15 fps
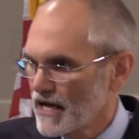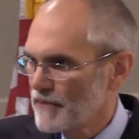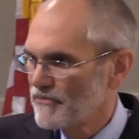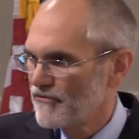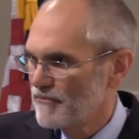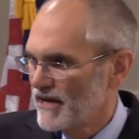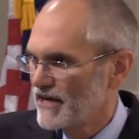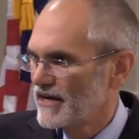
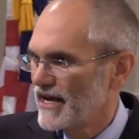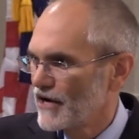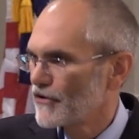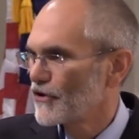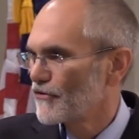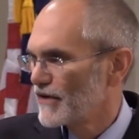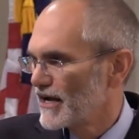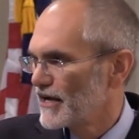top of Mount
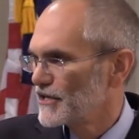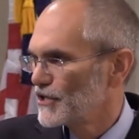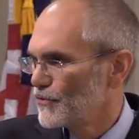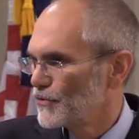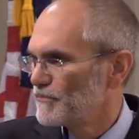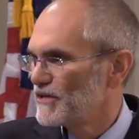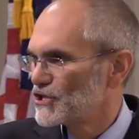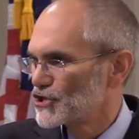Ararat,
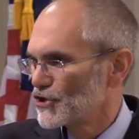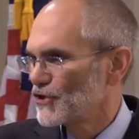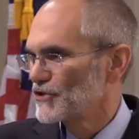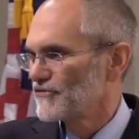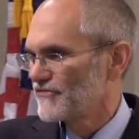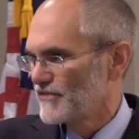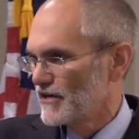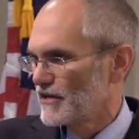you would be sure
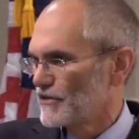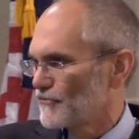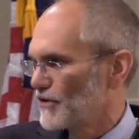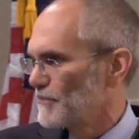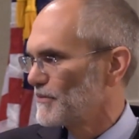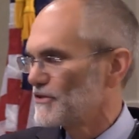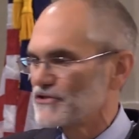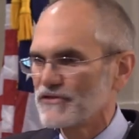to find the
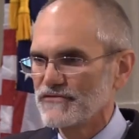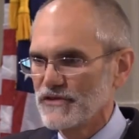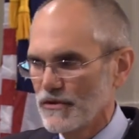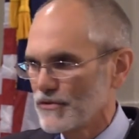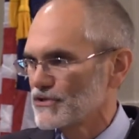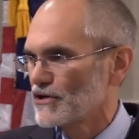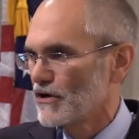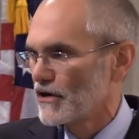remnants of
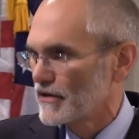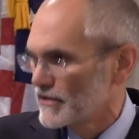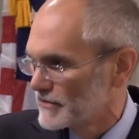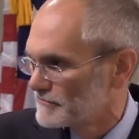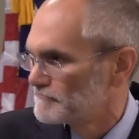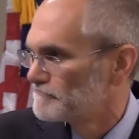Noah's Ark.